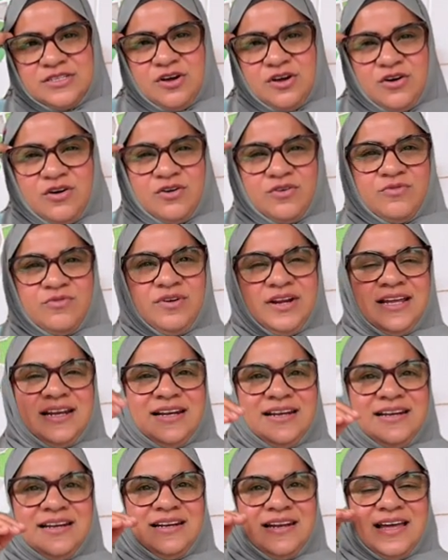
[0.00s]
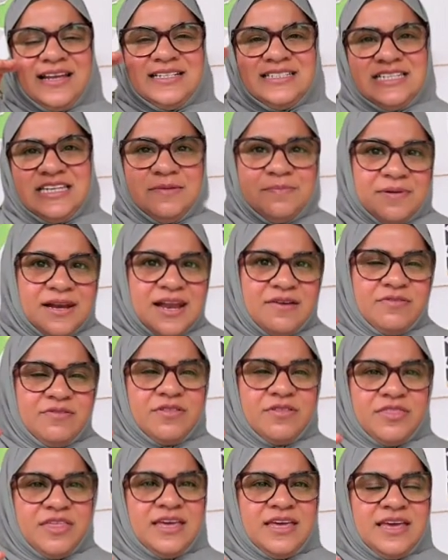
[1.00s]
Richard in
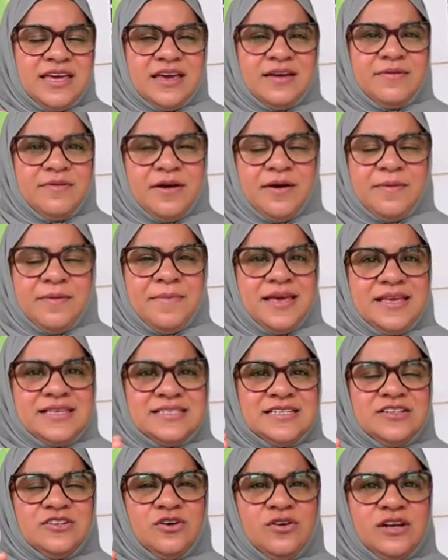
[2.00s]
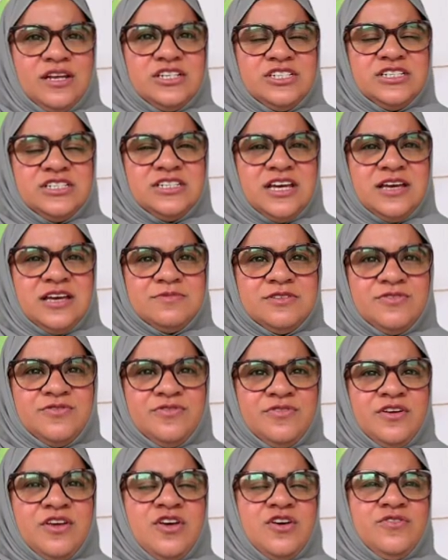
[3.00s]
2013, he's got real
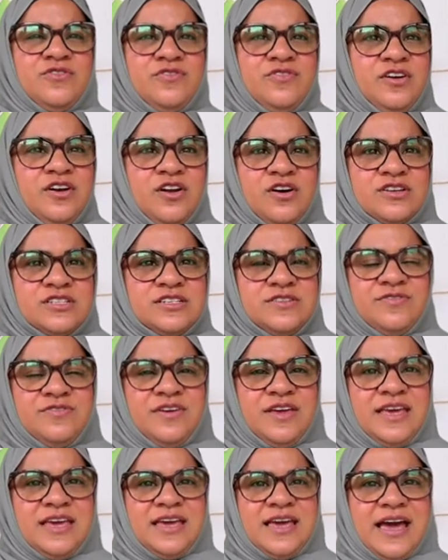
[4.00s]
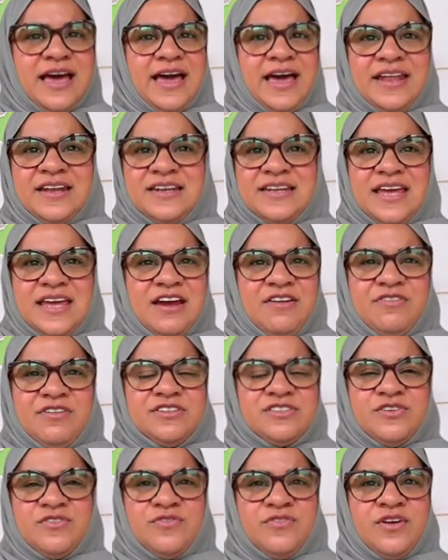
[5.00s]
like deep level thinking and amazing
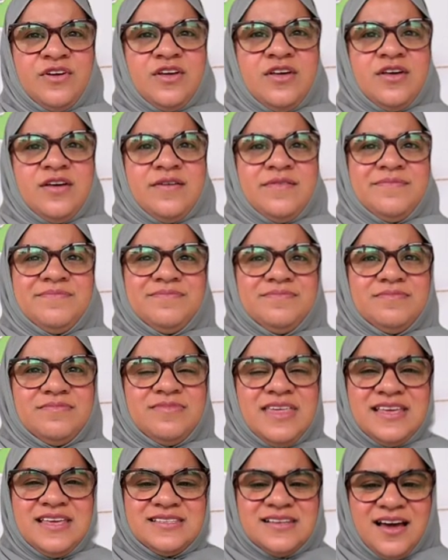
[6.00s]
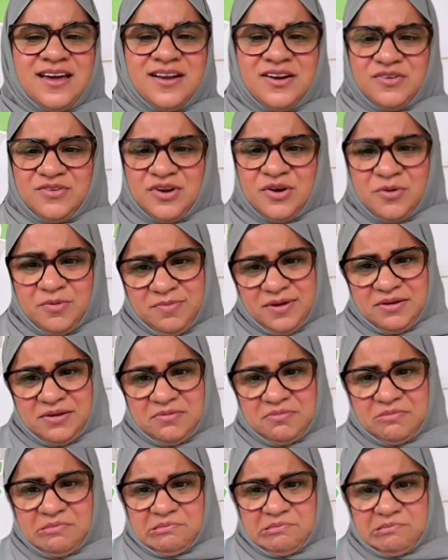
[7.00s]
knowledge in terms of philosophy
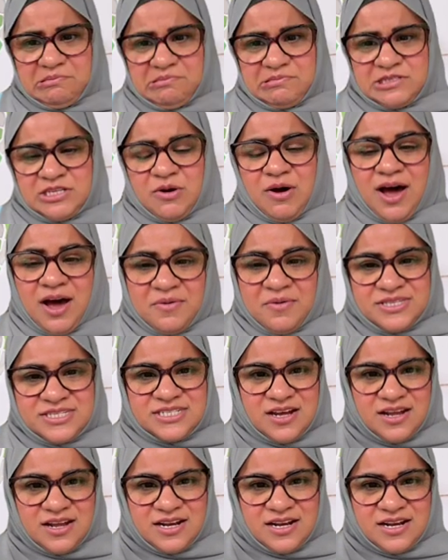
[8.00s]
and areas of